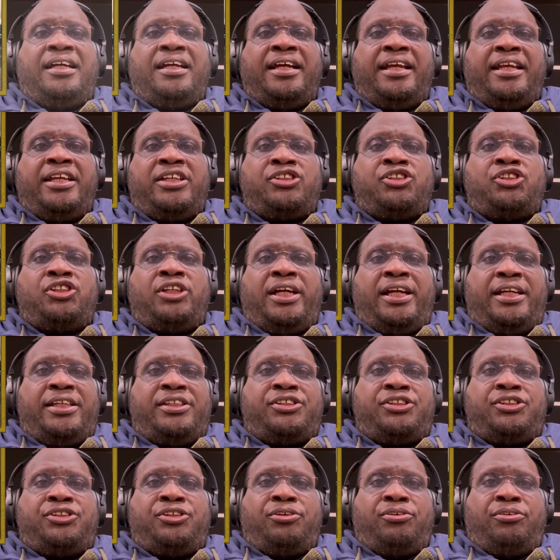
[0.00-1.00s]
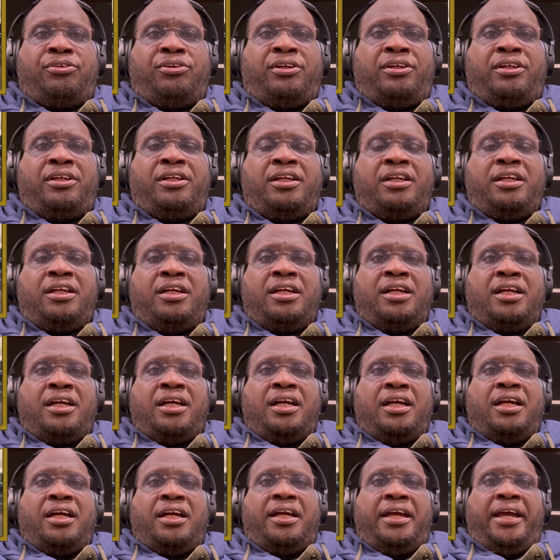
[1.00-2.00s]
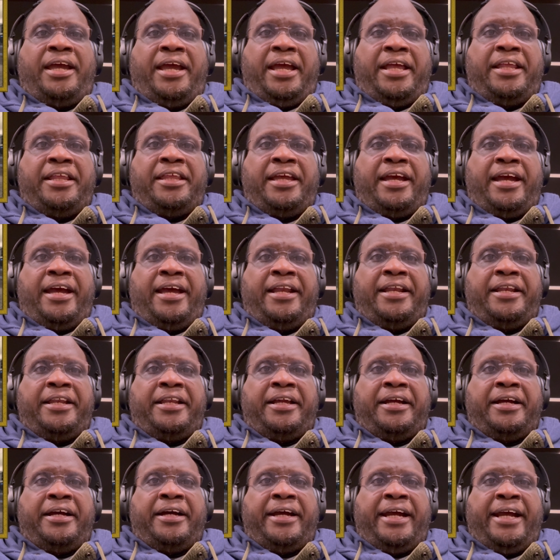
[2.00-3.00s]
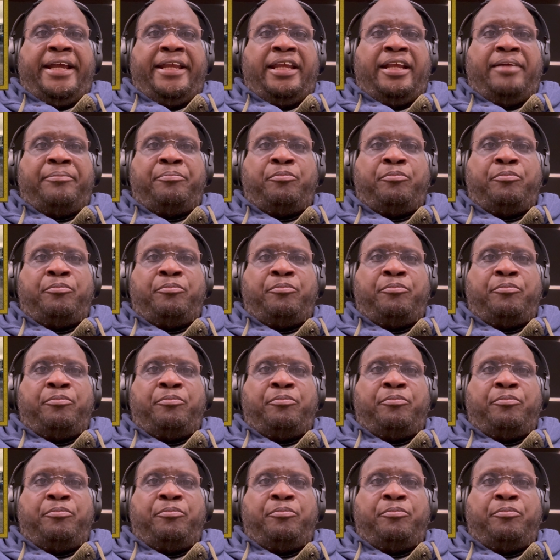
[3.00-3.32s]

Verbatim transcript: an exchange student and then uh, ended up